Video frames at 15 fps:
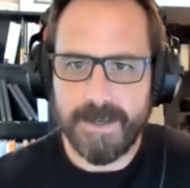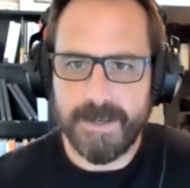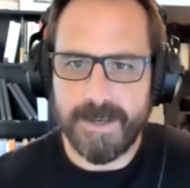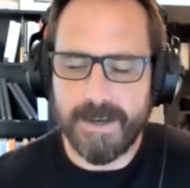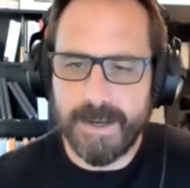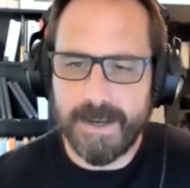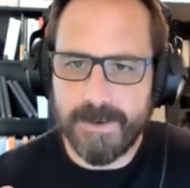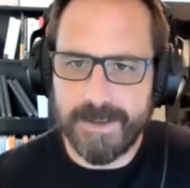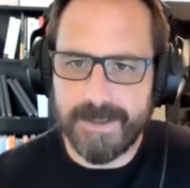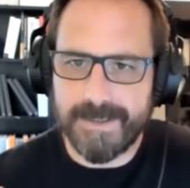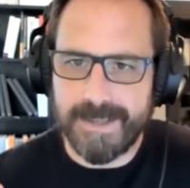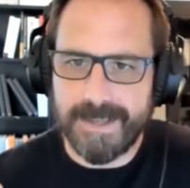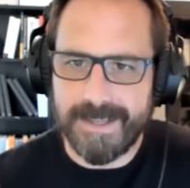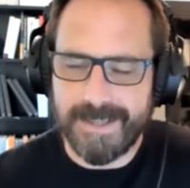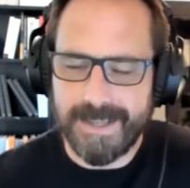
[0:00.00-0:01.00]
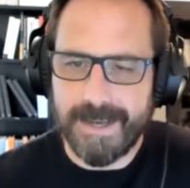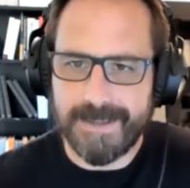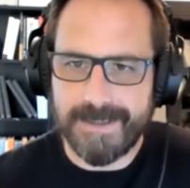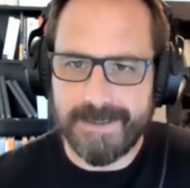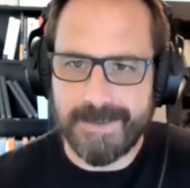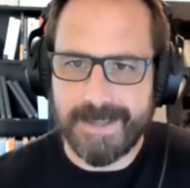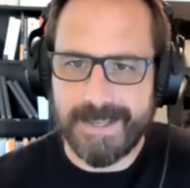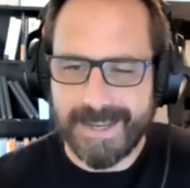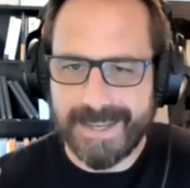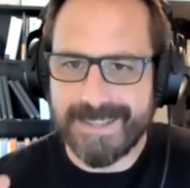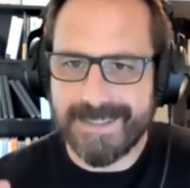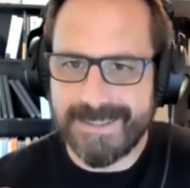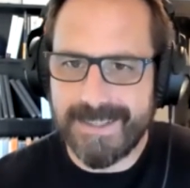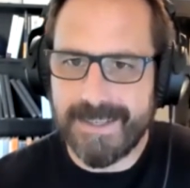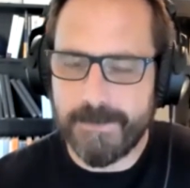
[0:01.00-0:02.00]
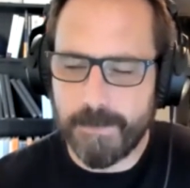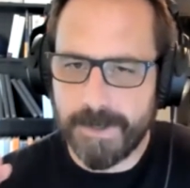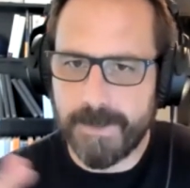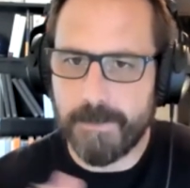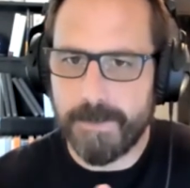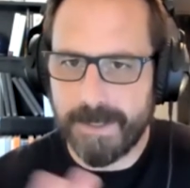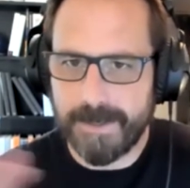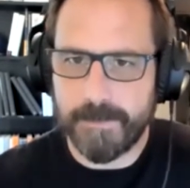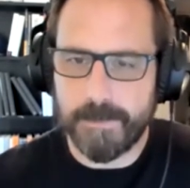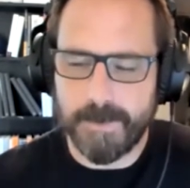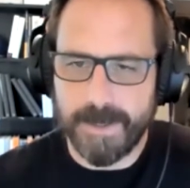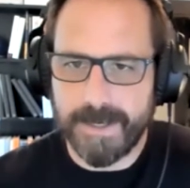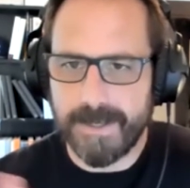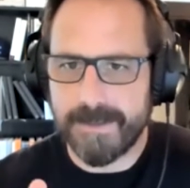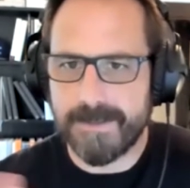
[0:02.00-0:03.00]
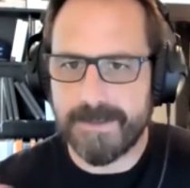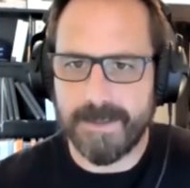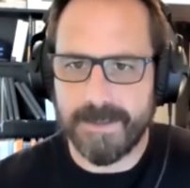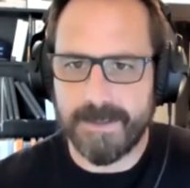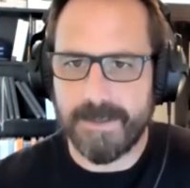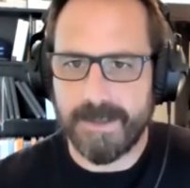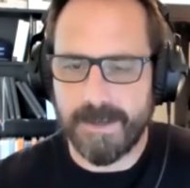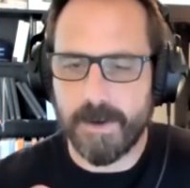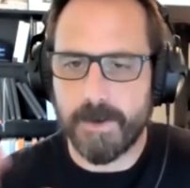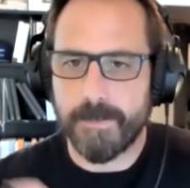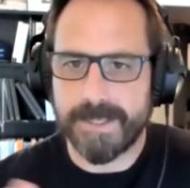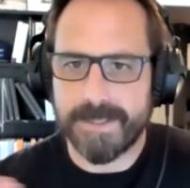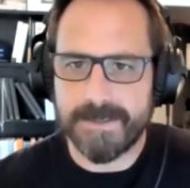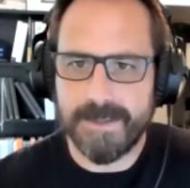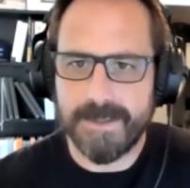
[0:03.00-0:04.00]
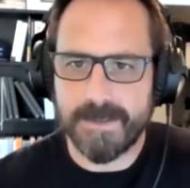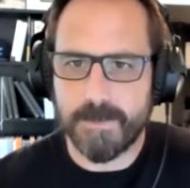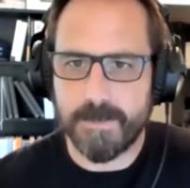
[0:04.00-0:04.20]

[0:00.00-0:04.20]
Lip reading: Now, and I can see with the big brands that it all makes sense,